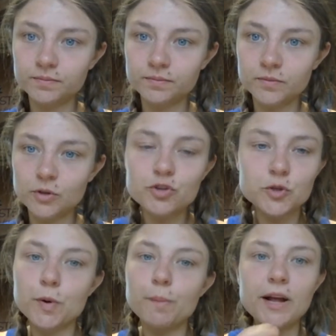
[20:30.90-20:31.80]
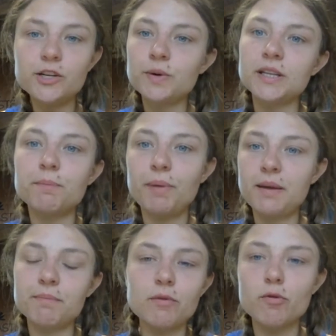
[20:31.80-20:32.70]
You just perpetuate the pain
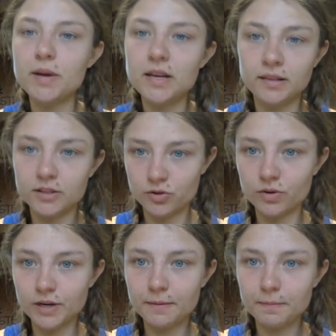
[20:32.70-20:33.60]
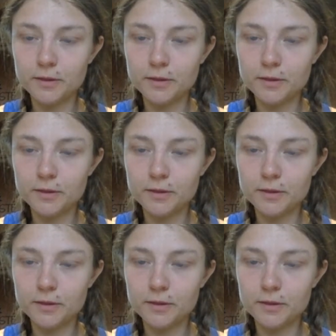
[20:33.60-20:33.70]
by repeating the story.